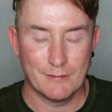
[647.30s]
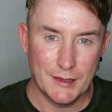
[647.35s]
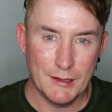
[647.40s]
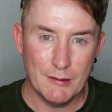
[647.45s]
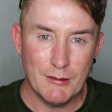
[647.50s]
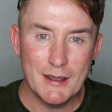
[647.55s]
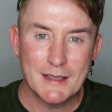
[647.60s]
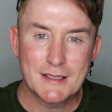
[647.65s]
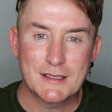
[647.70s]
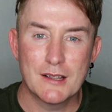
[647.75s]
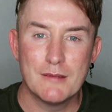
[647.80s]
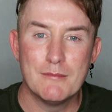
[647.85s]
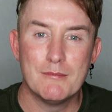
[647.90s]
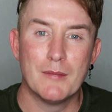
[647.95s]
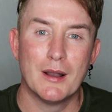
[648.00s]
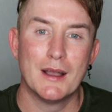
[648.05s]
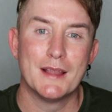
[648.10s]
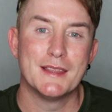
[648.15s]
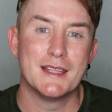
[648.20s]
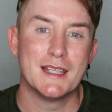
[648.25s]
Now I don't
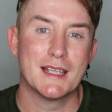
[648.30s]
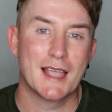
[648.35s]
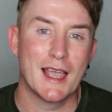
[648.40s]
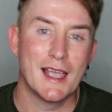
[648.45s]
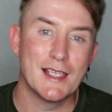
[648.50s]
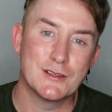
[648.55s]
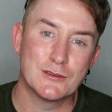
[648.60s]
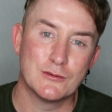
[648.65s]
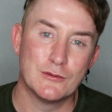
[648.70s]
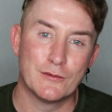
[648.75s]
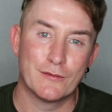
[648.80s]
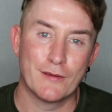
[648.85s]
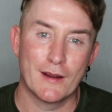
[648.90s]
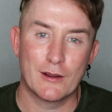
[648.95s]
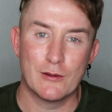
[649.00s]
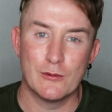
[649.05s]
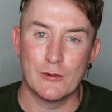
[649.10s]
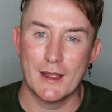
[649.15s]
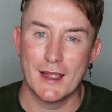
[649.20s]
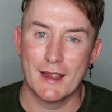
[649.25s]
mind the occasional
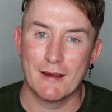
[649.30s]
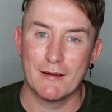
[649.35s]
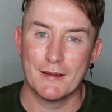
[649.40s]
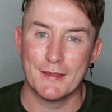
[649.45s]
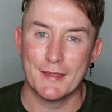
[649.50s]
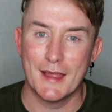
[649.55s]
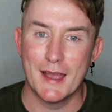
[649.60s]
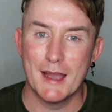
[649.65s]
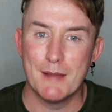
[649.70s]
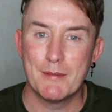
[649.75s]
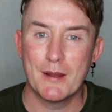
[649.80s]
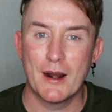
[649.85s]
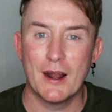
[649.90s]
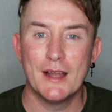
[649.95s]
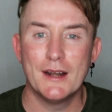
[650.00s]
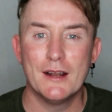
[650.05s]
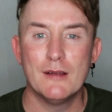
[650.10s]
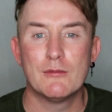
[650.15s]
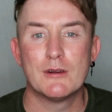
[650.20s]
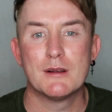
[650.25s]
freckle here and there, but
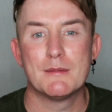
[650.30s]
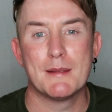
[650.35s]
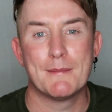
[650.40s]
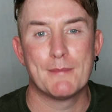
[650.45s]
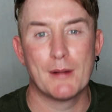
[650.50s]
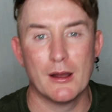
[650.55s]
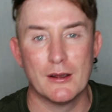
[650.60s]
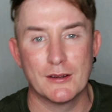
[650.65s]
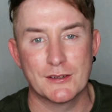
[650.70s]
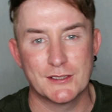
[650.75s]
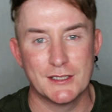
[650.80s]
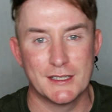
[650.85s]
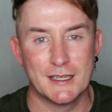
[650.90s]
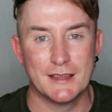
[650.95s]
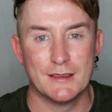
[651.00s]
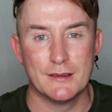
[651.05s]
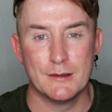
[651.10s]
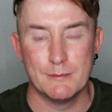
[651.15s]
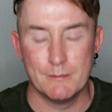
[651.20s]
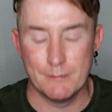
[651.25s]
I don't want to be plastered
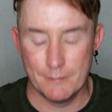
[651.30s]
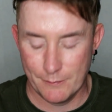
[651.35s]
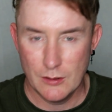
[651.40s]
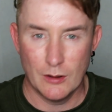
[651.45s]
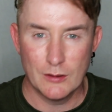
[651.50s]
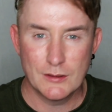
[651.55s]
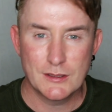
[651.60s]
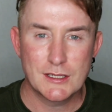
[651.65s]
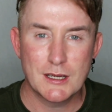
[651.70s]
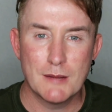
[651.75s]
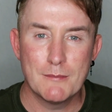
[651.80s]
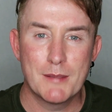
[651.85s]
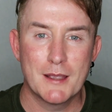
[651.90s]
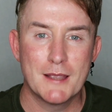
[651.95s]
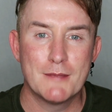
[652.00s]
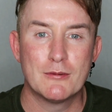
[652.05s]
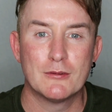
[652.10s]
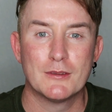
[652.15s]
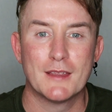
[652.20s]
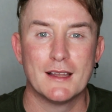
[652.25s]
in them. On some
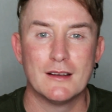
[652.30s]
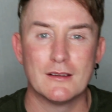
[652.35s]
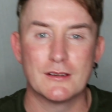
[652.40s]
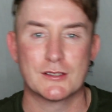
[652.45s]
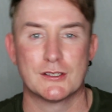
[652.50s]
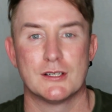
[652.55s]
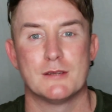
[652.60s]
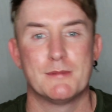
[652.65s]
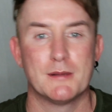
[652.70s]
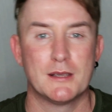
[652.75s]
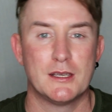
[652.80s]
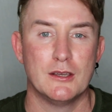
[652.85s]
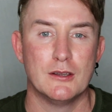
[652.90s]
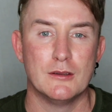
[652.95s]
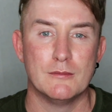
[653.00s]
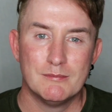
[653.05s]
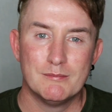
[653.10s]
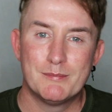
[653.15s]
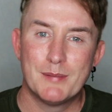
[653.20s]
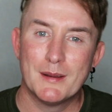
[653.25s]
people they look super
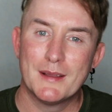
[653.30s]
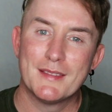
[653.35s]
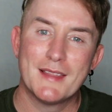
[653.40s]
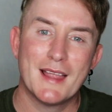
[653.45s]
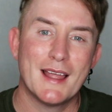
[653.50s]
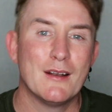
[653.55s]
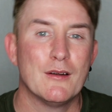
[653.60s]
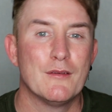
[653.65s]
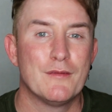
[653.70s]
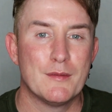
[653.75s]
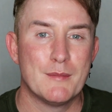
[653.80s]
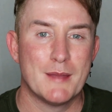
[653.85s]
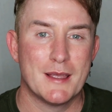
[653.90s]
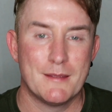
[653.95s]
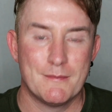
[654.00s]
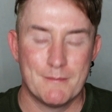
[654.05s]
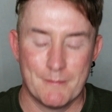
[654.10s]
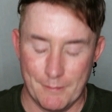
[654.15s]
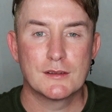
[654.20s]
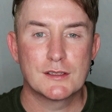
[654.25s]
cute, but they're not for me.